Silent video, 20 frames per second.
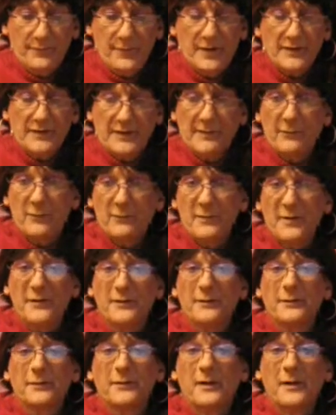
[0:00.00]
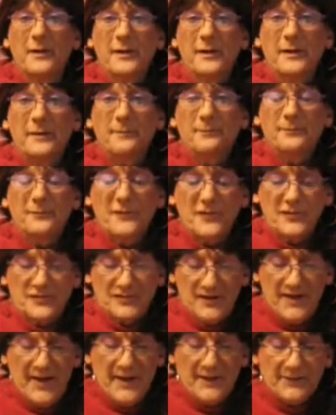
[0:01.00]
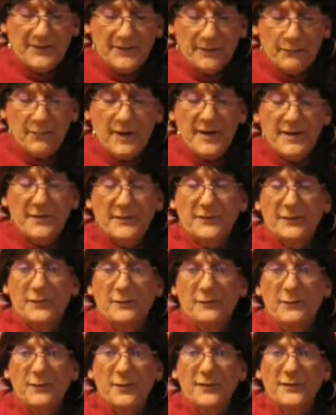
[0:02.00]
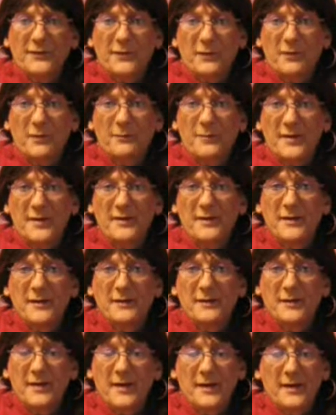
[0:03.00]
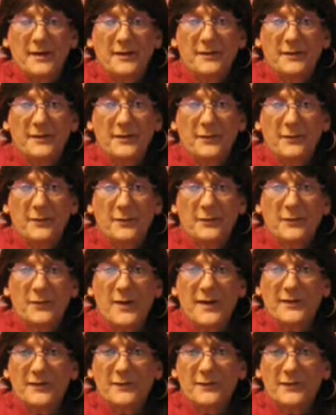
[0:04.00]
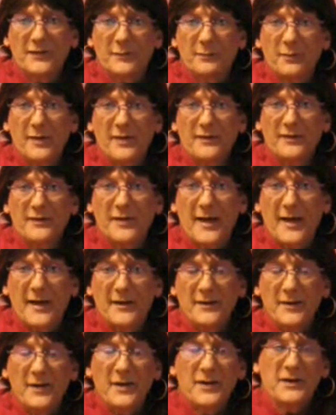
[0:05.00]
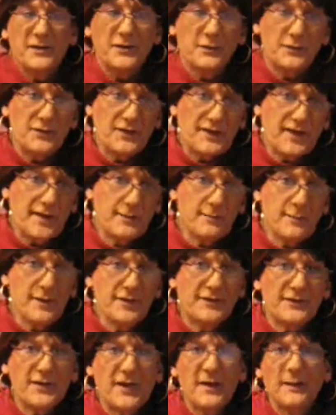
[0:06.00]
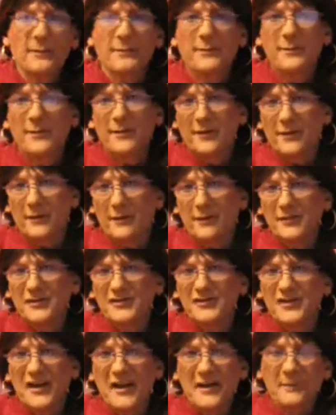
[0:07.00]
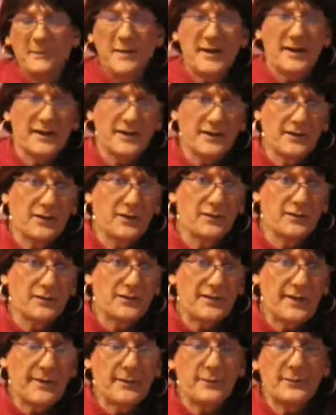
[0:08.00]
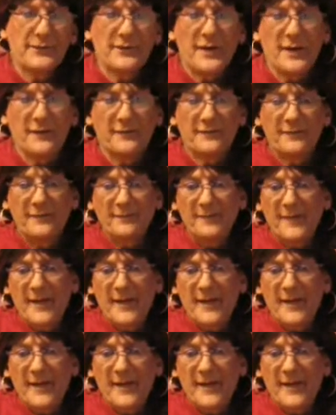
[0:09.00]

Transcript: a government, she has the right to voice her opinion, and you know they're trying to suppress that using MSM, you know, shaming and all this other stuff.